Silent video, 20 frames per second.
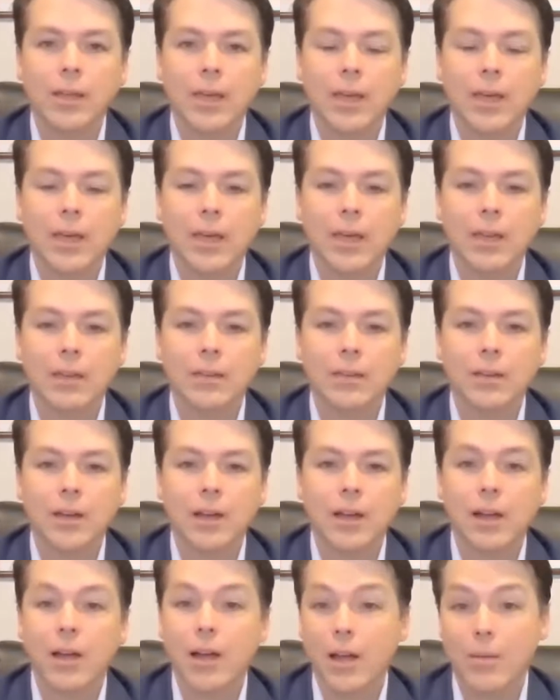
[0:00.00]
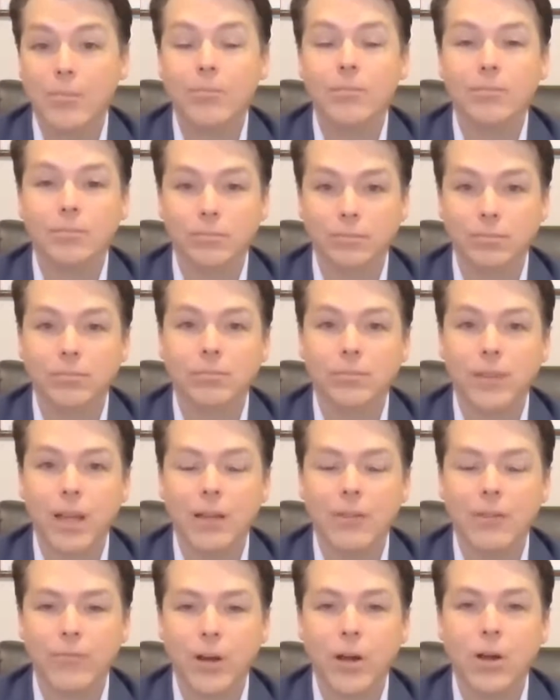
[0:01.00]
And I'm
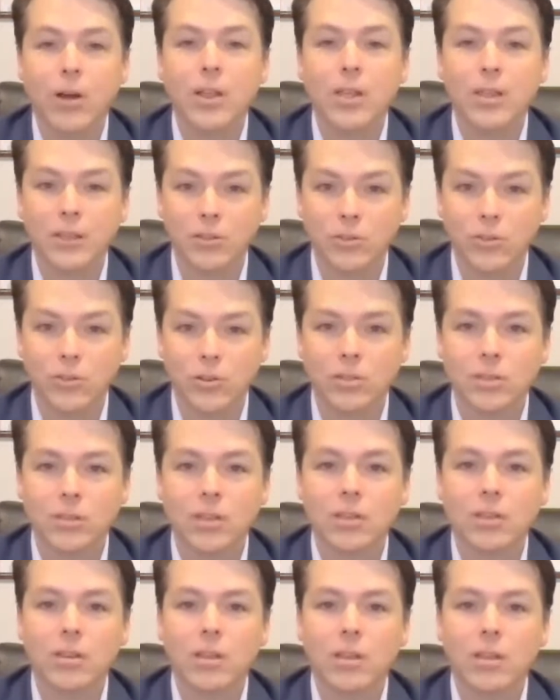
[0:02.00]
very interested